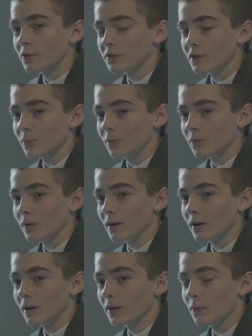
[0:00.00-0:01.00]
usually
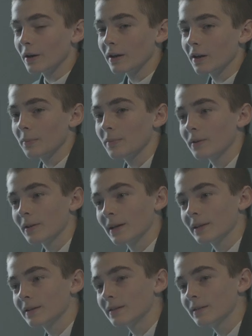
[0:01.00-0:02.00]
uh, wake up
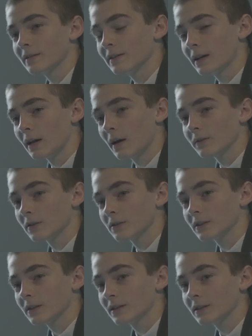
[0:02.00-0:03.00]
like ten after
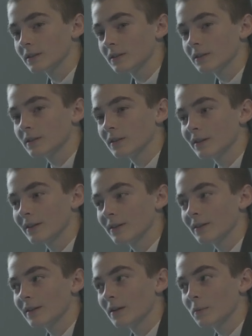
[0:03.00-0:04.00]
six,
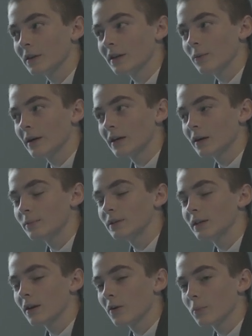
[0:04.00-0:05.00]
to and we wake up
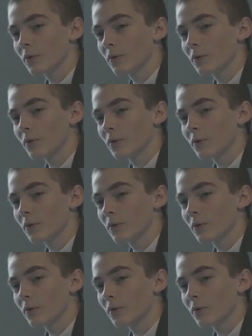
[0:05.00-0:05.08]
to go to